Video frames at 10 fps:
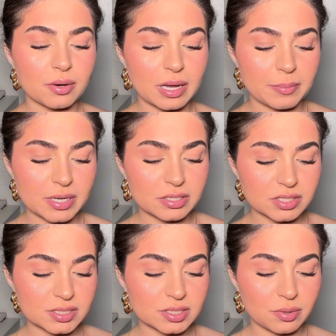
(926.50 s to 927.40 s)
I'm gonna
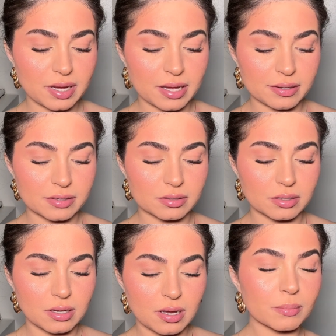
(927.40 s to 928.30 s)
just go ahead and
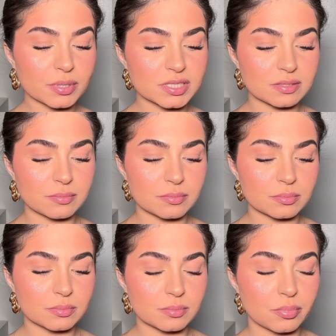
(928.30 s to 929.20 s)
put some
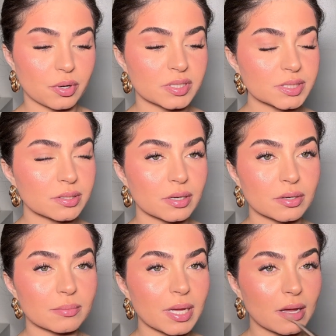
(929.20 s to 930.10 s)
bronzer
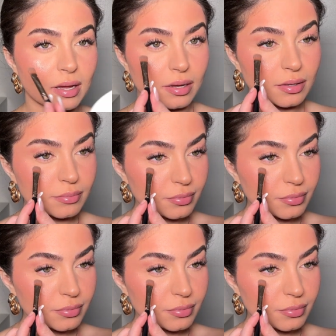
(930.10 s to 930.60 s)
under my eye.